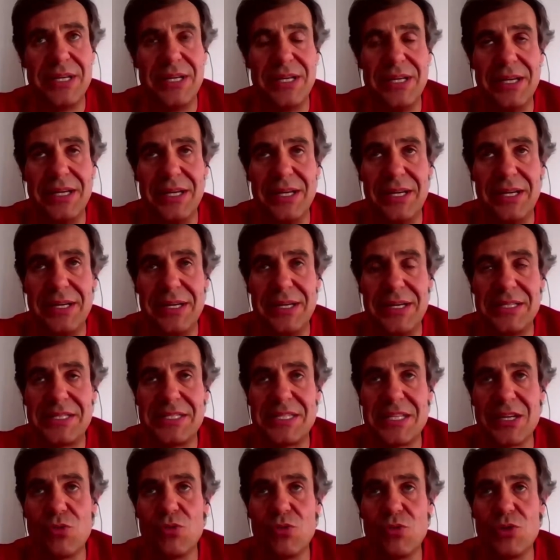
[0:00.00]

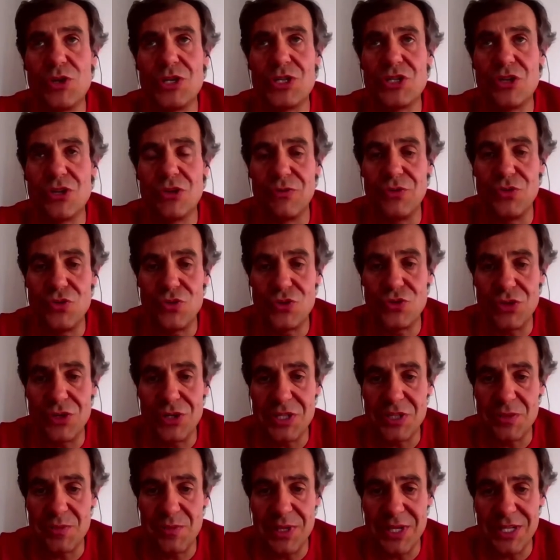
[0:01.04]
it's a question of user
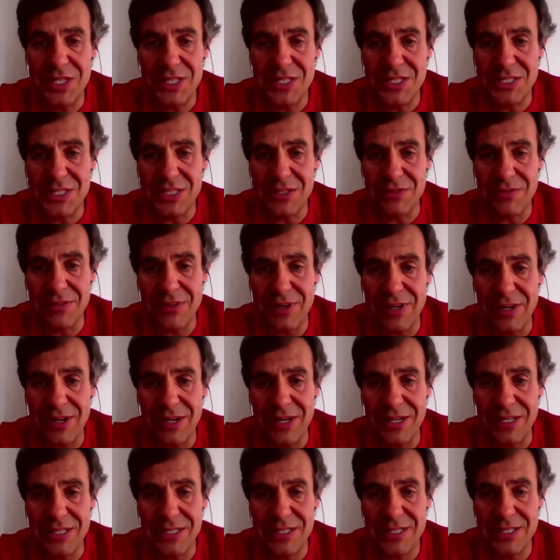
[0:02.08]
experience as far
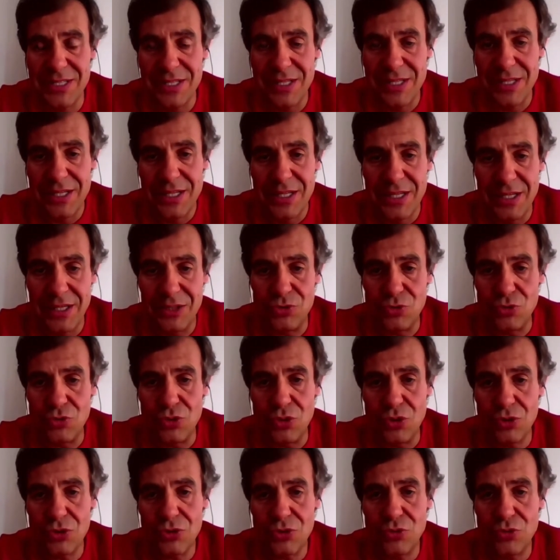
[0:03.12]
as to
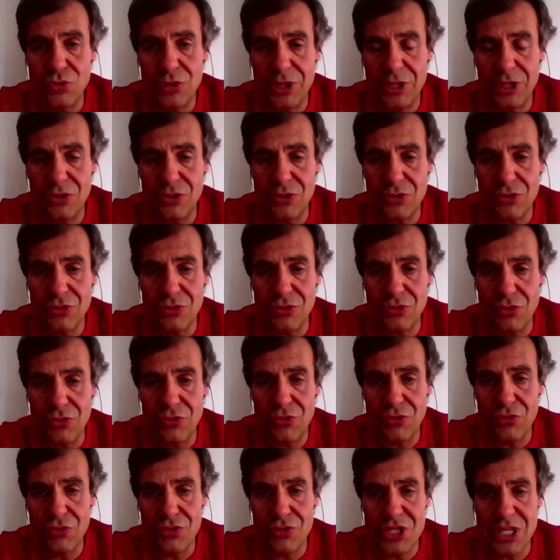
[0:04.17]
talk to a doctor
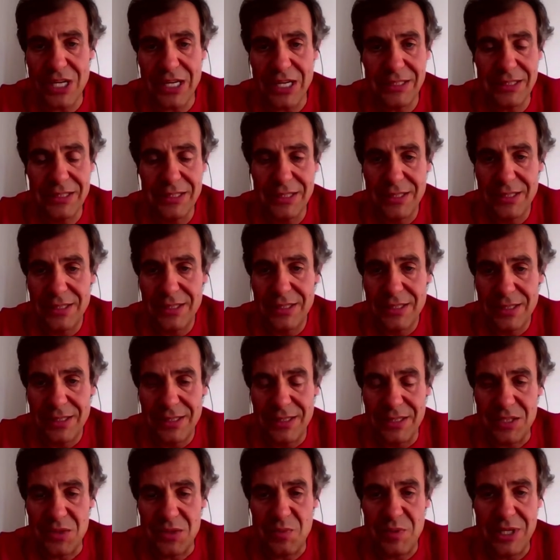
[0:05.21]
through chat.
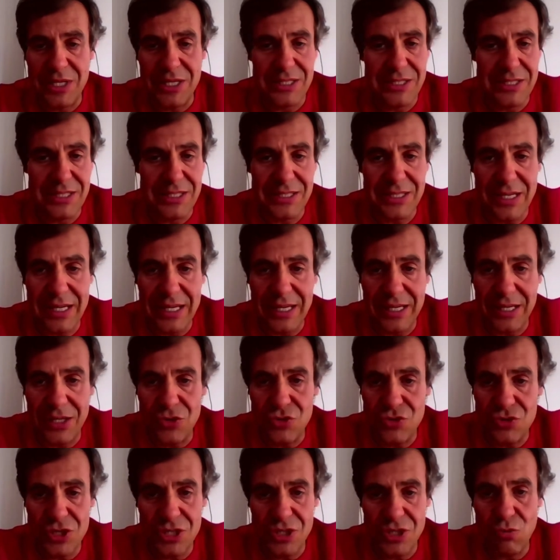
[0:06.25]
Experience is like
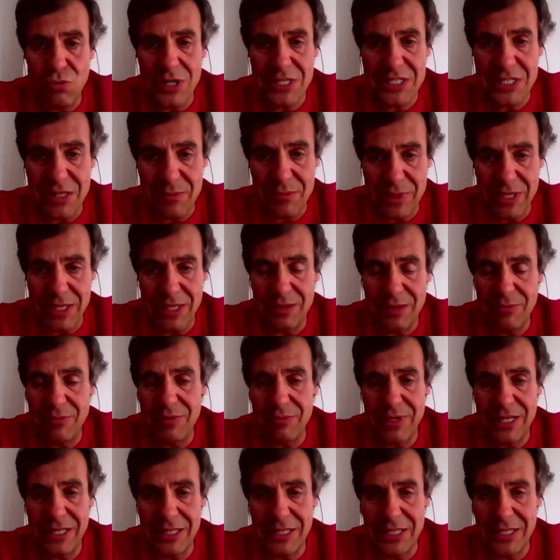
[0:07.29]
using WhatsApp, and
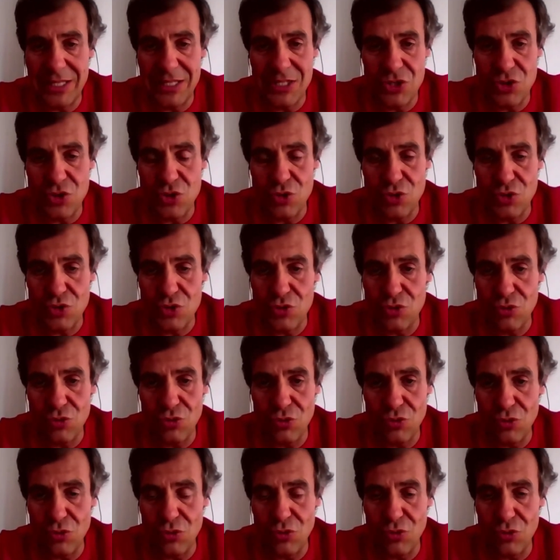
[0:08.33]
everybody is used
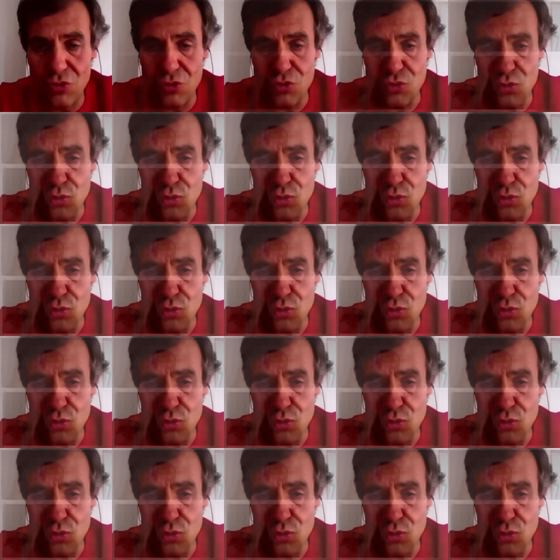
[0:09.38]
to use